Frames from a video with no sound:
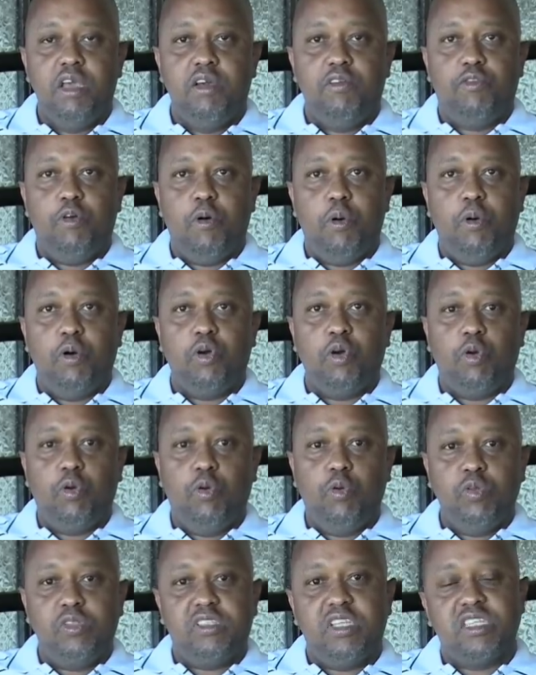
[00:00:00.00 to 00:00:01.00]
for
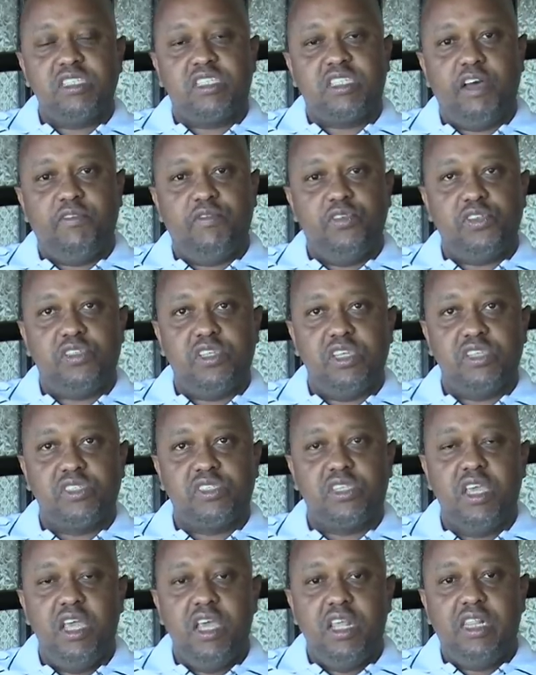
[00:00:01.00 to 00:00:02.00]
goods and
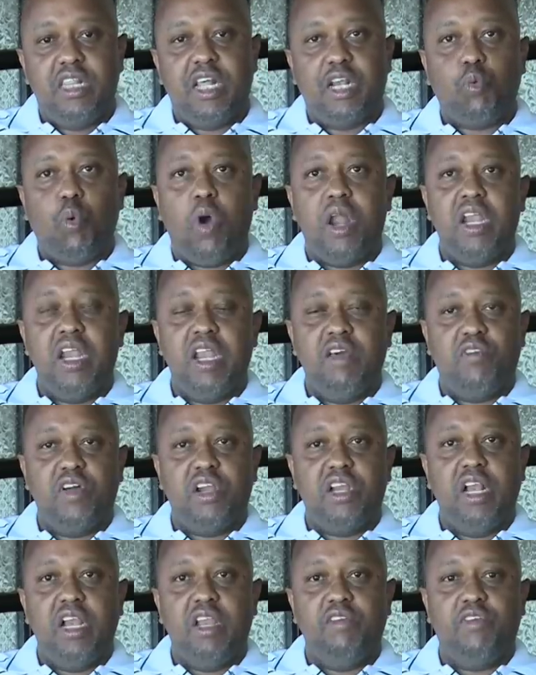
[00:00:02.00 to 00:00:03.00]
services that were never
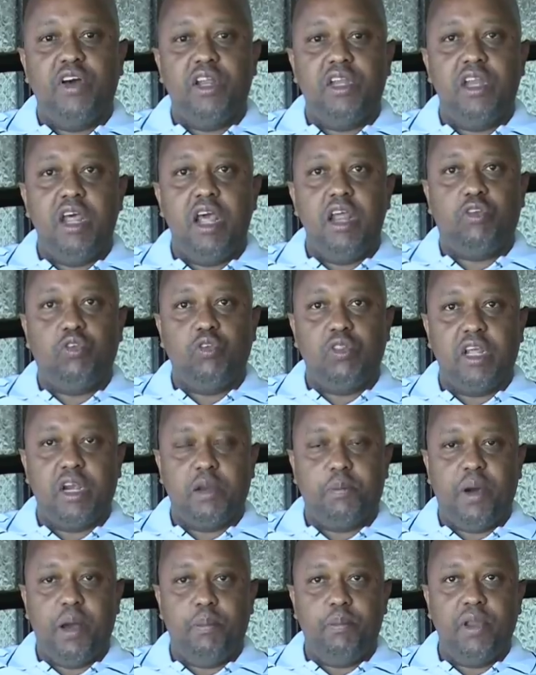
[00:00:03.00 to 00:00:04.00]
delivered to the
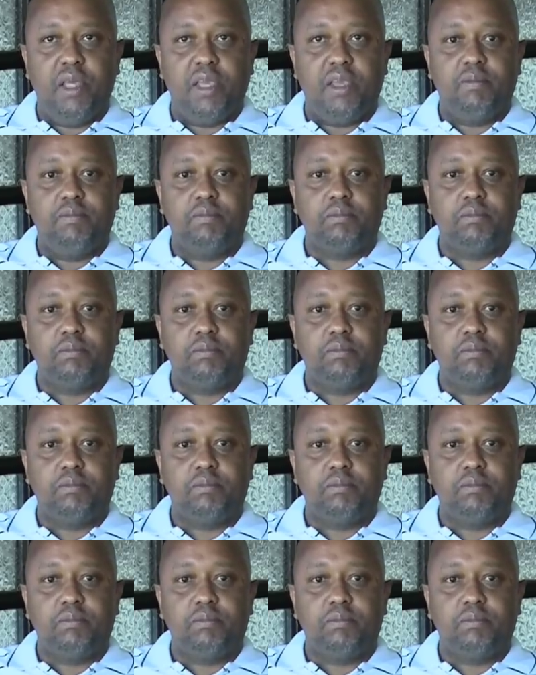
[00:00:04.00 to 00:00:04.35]
Republic.